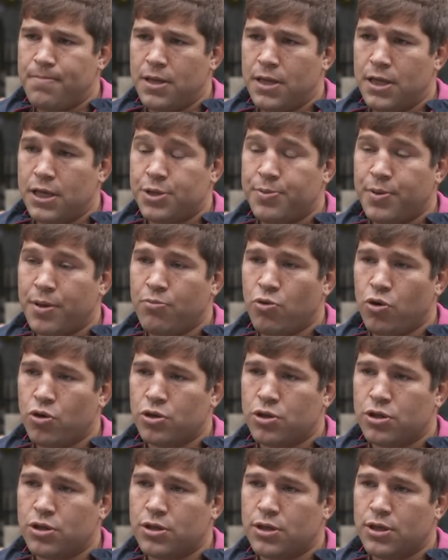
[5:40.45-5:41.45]
the
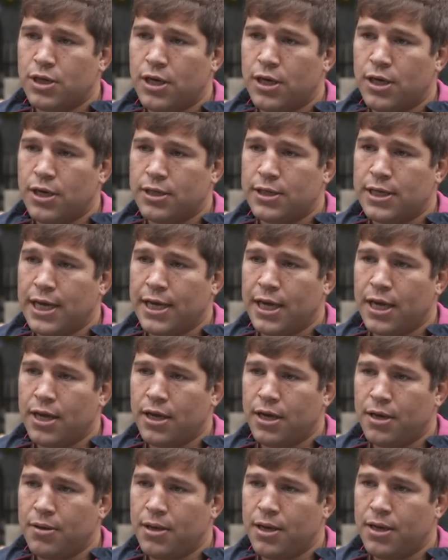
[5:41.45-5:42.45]
Springboks uh,
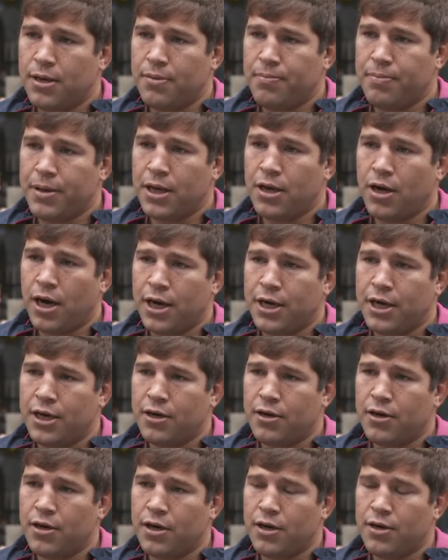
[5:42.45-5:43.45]
taking a, a, big
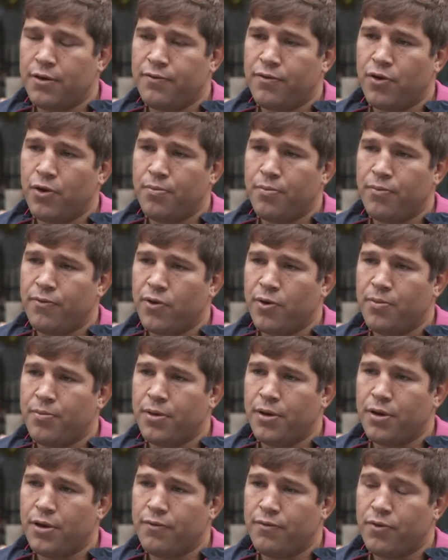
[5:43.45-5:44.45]
hiding uh, from from
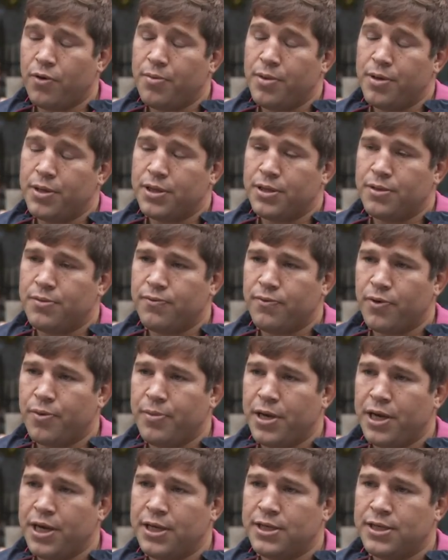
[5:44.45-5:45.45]
from
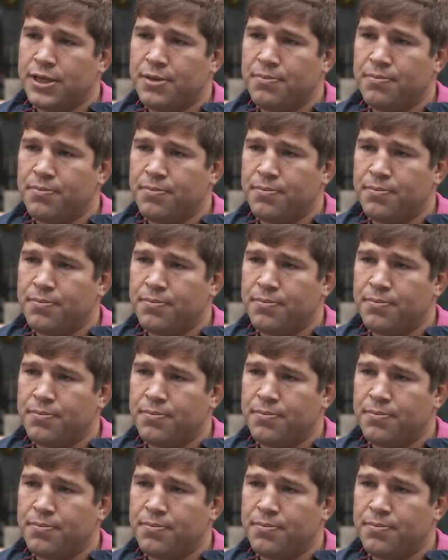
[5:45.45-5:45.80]
from any team.